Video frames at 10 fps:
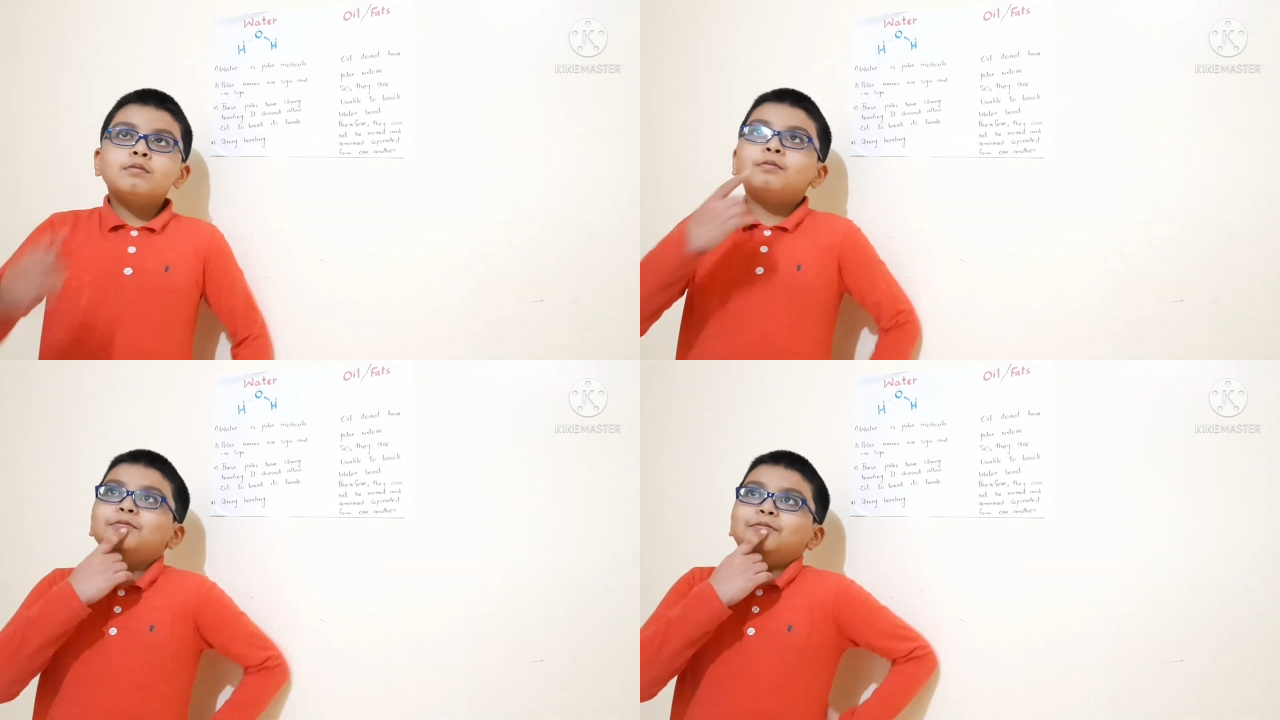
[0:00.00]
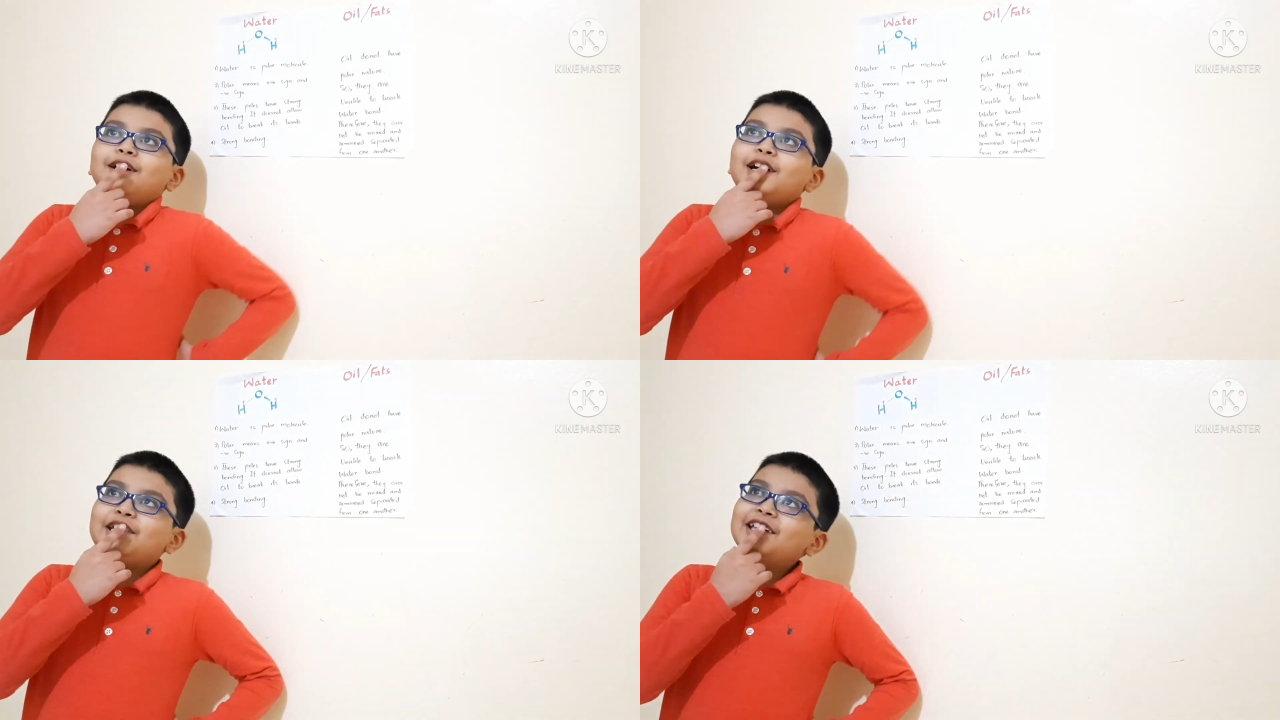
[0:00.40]

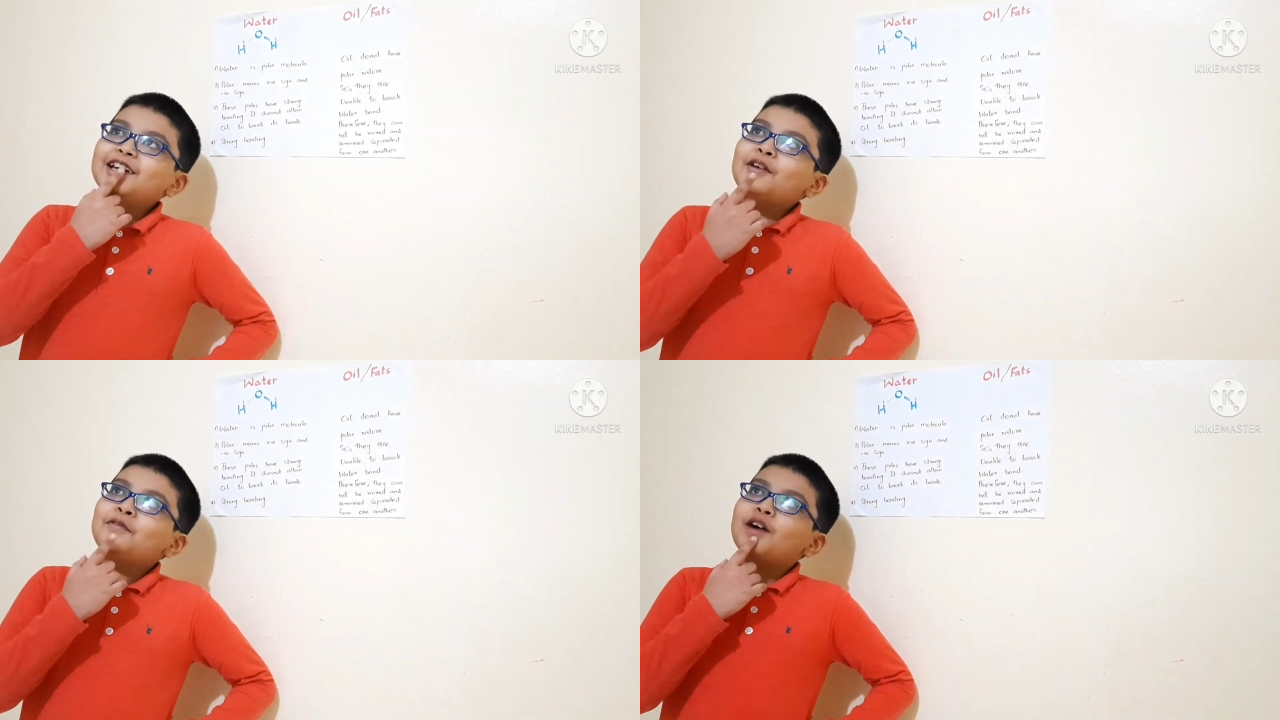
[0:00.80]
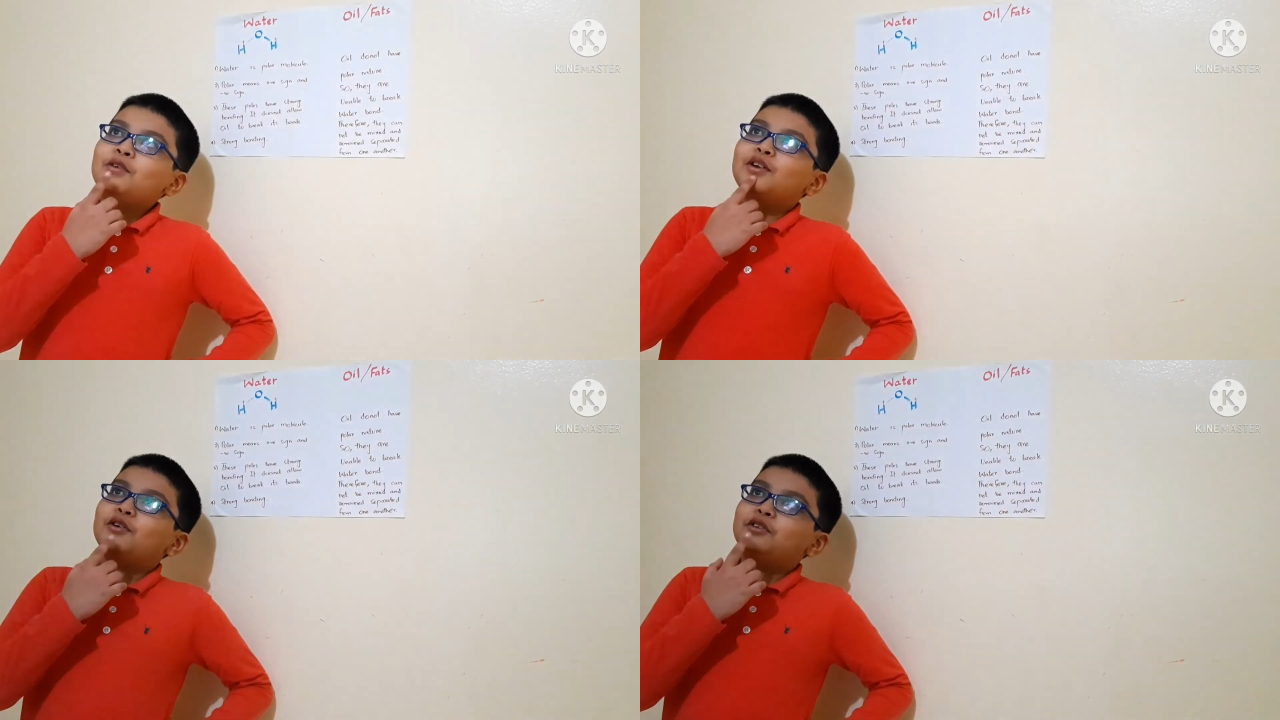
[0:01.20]
I think I
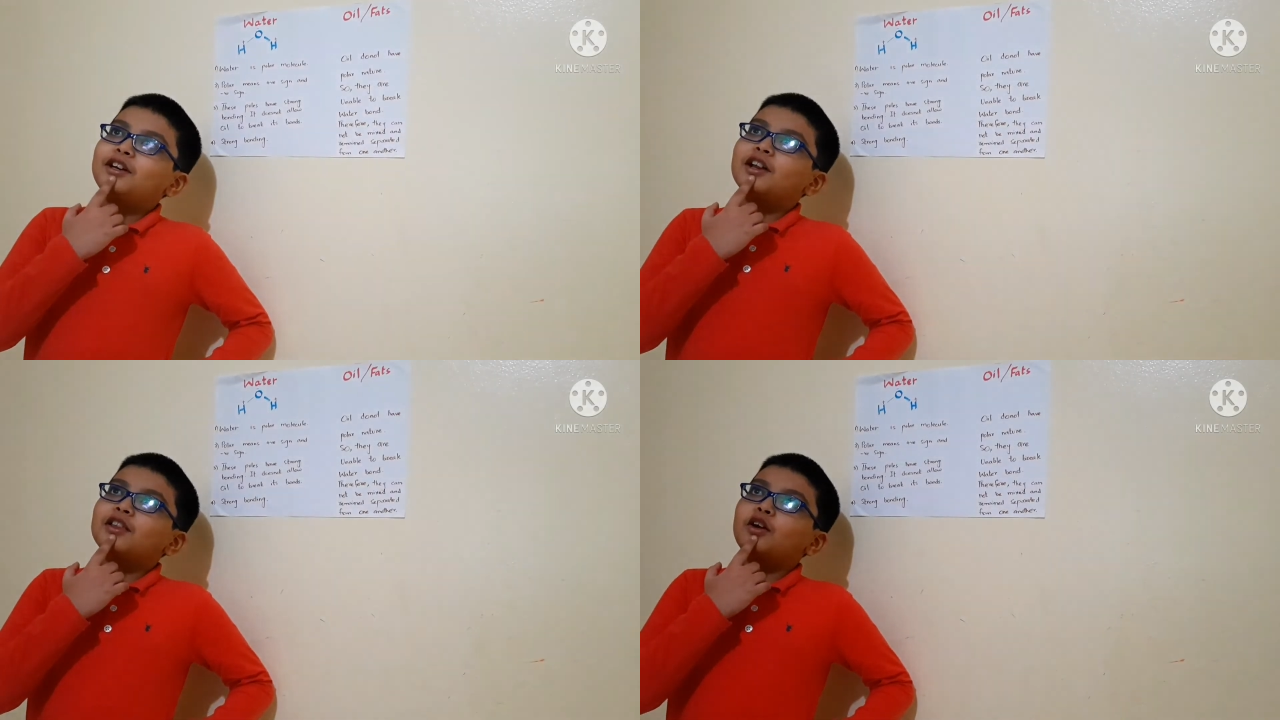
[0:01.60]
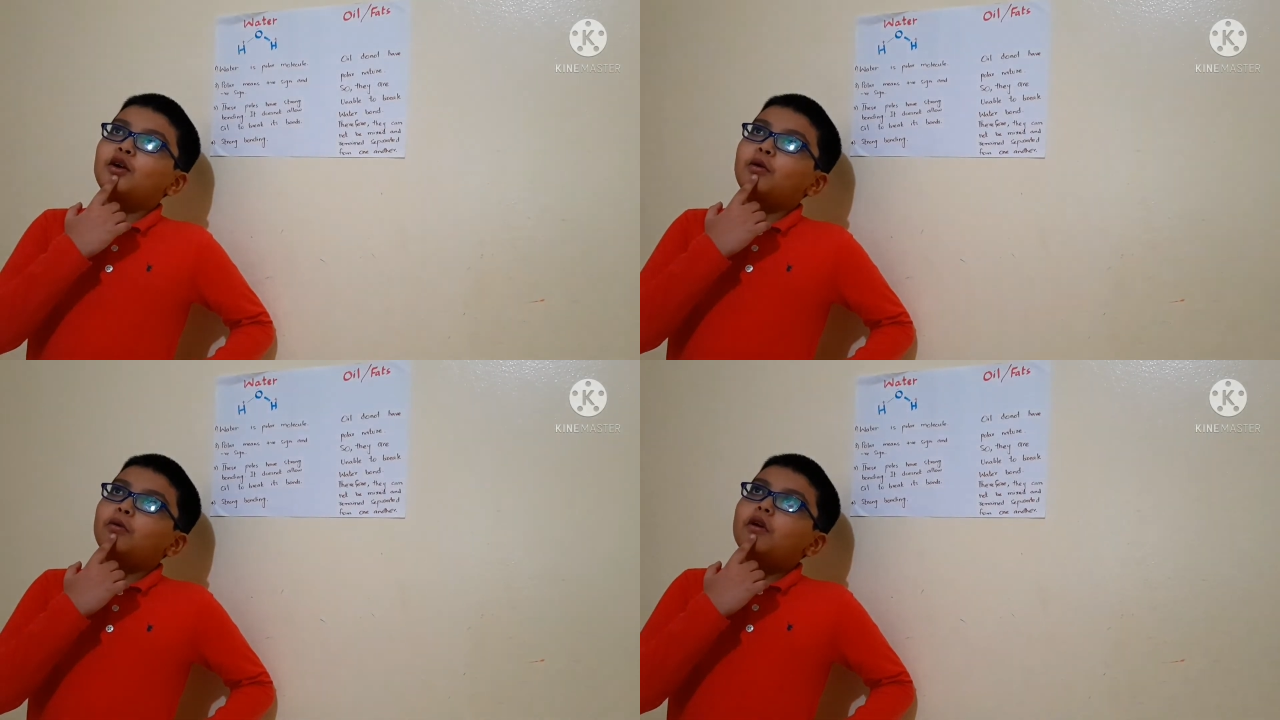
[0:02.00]
found out the answer
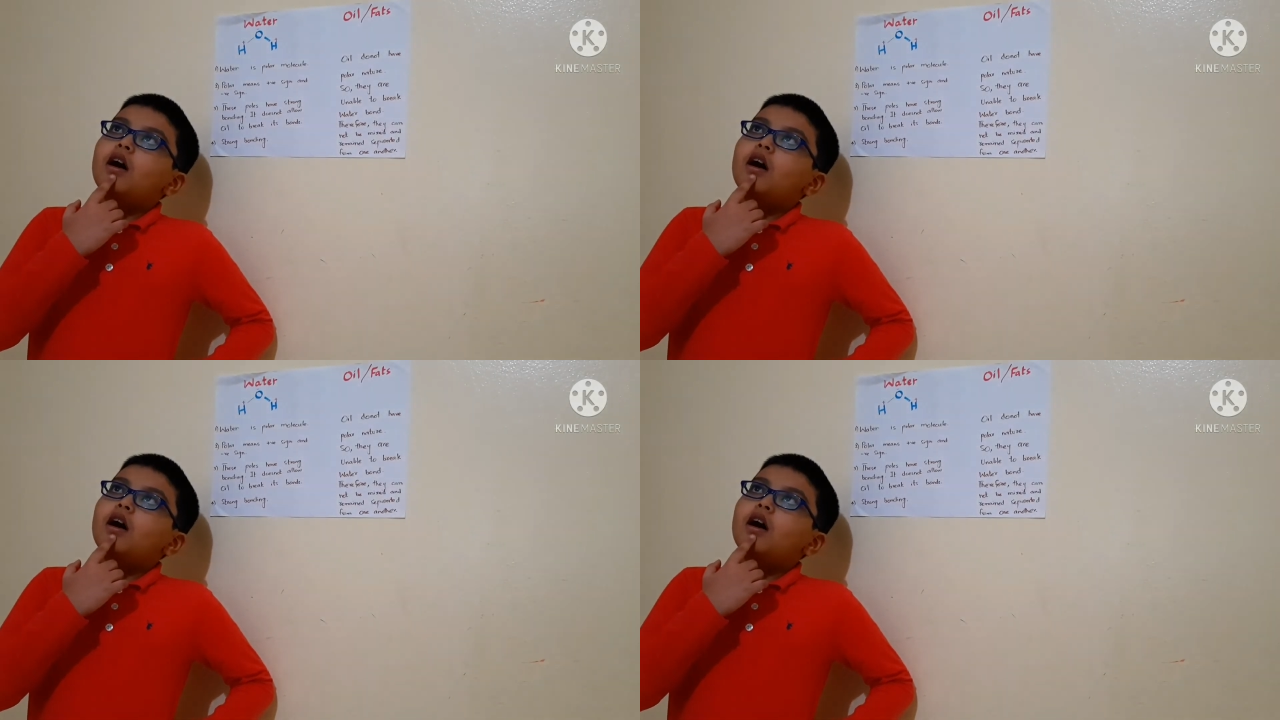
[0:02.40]
of